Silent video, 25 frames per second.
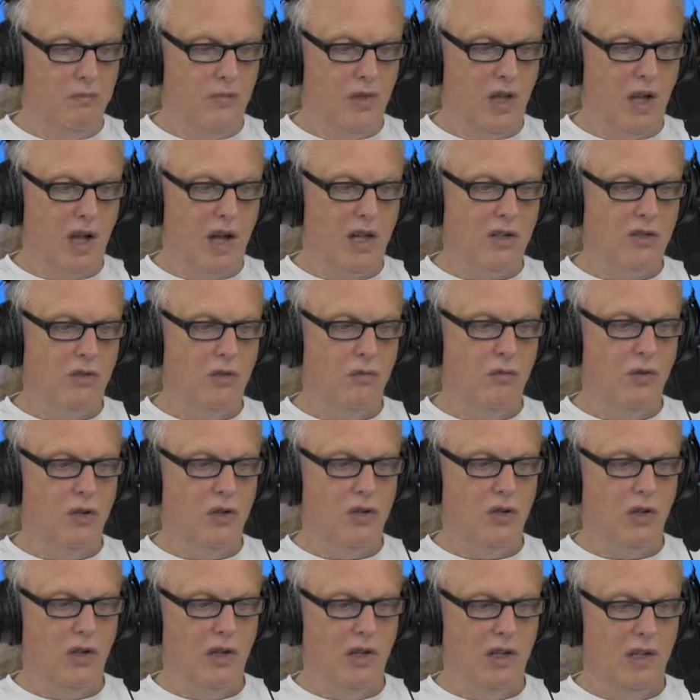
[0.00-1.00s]

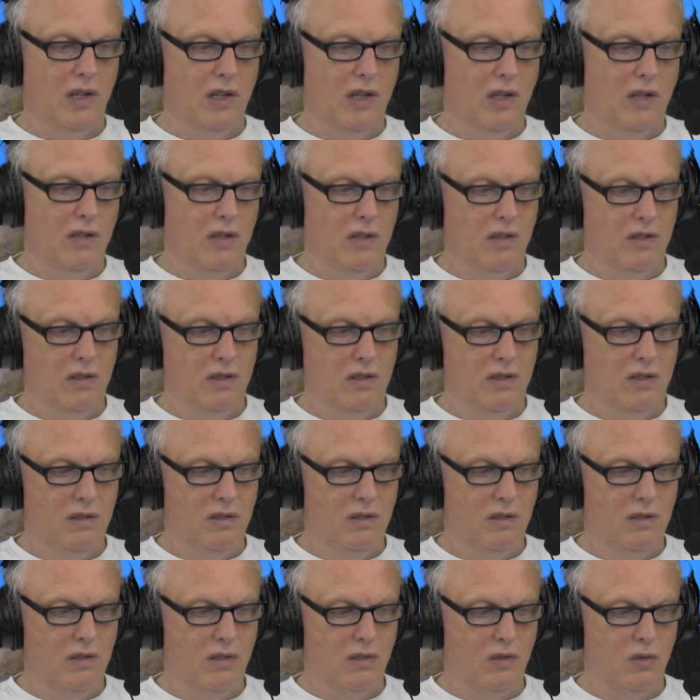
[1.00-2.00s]
artificially
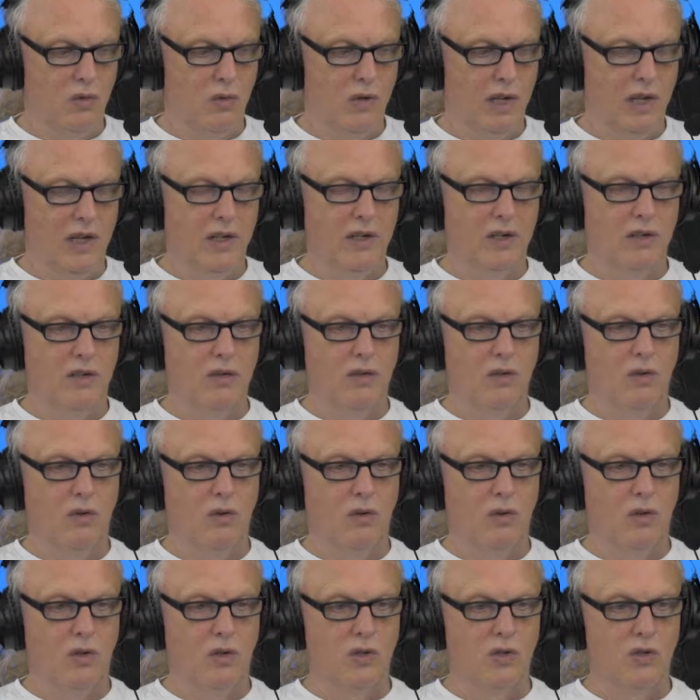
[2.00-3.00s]
created in
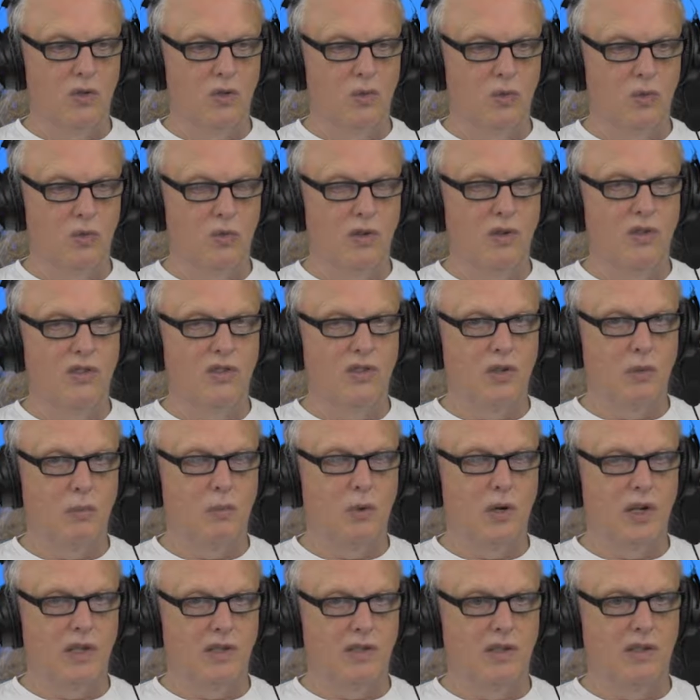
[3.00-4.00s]
order to
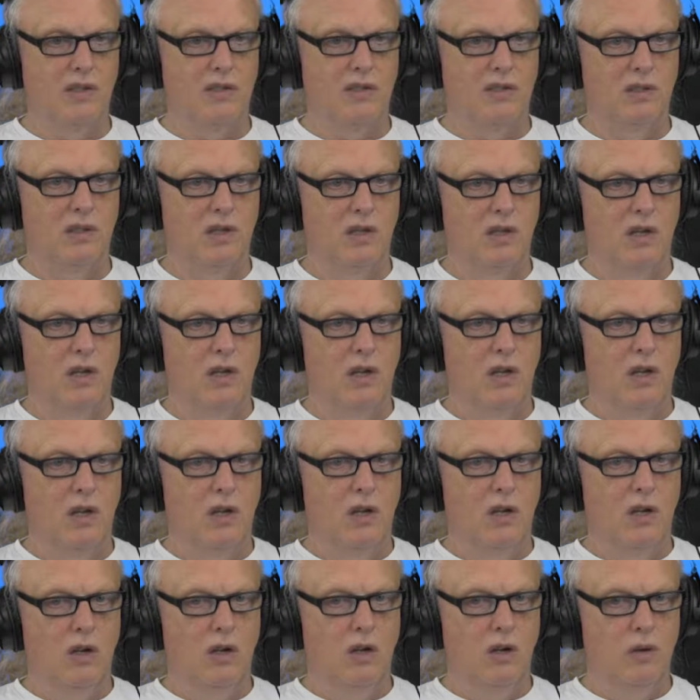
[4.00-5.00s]
suppress us.
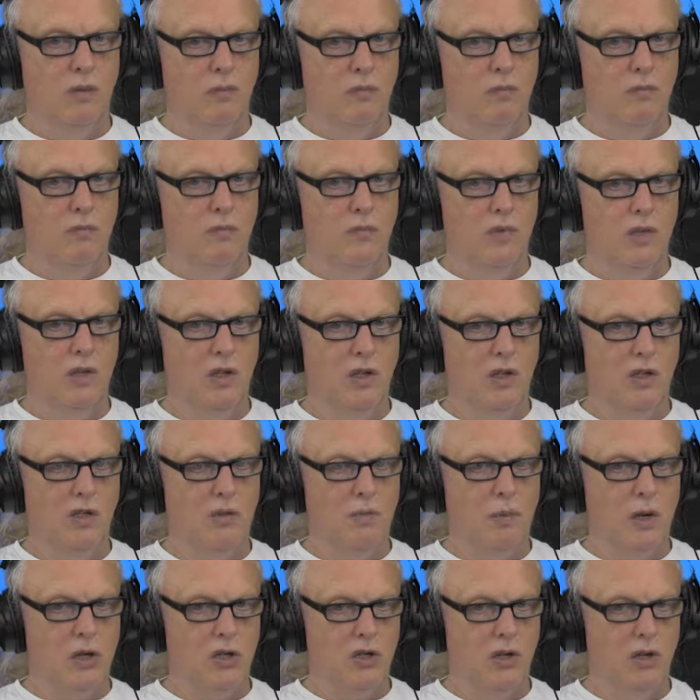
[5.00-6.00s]

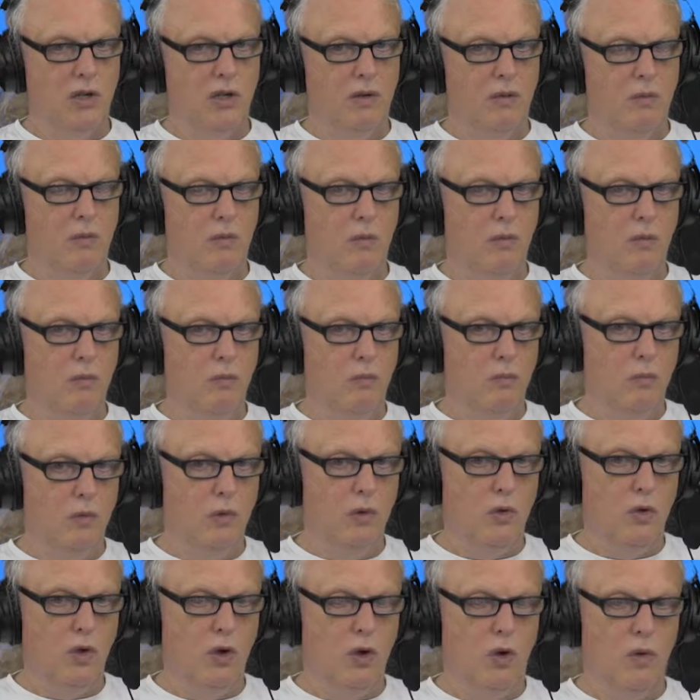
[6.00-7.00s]
Especially,
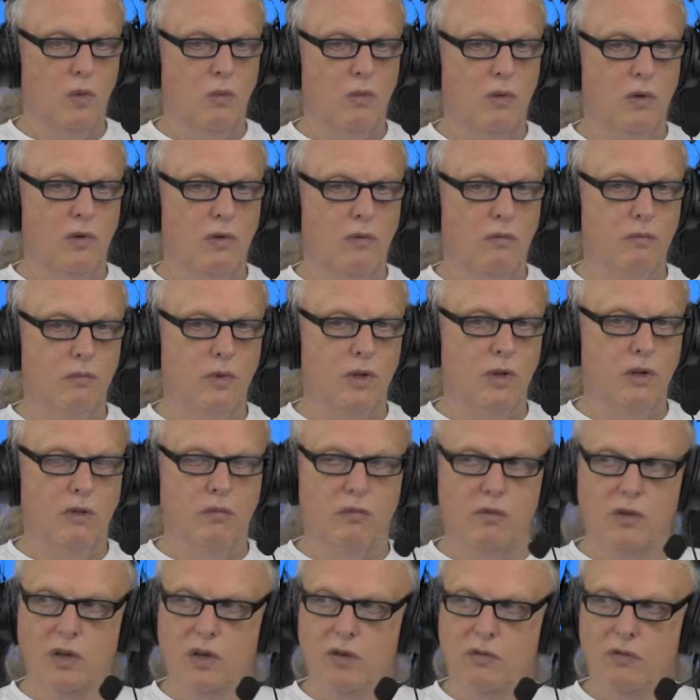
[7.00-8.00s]

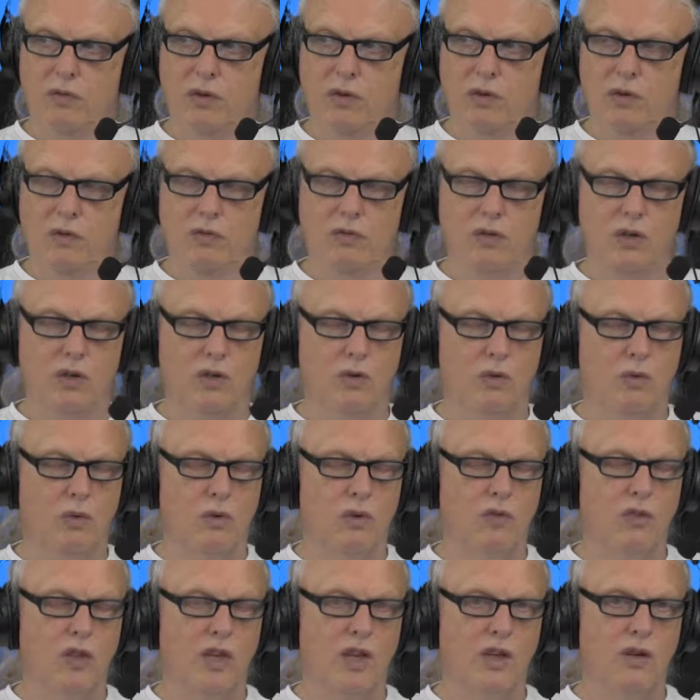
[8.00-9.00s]
if you
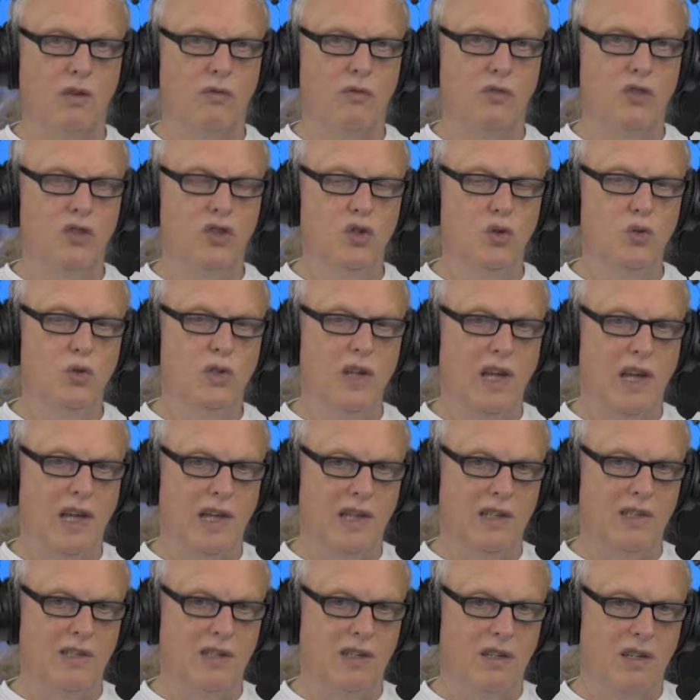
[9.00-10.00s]
think of due
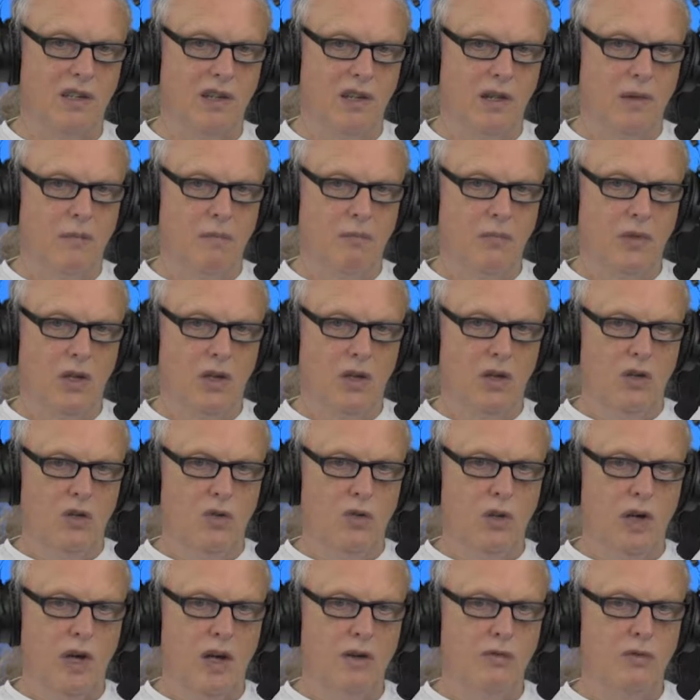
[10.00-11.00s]
dates,
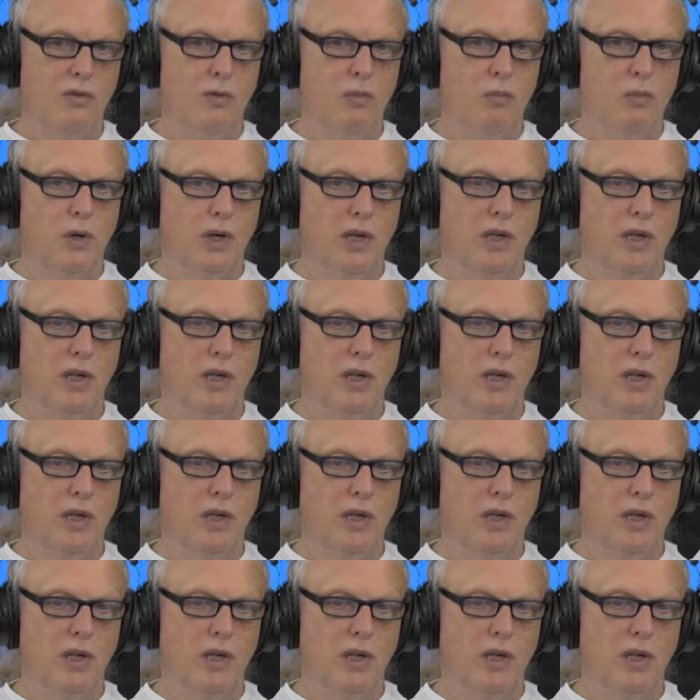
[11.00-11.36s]
you have to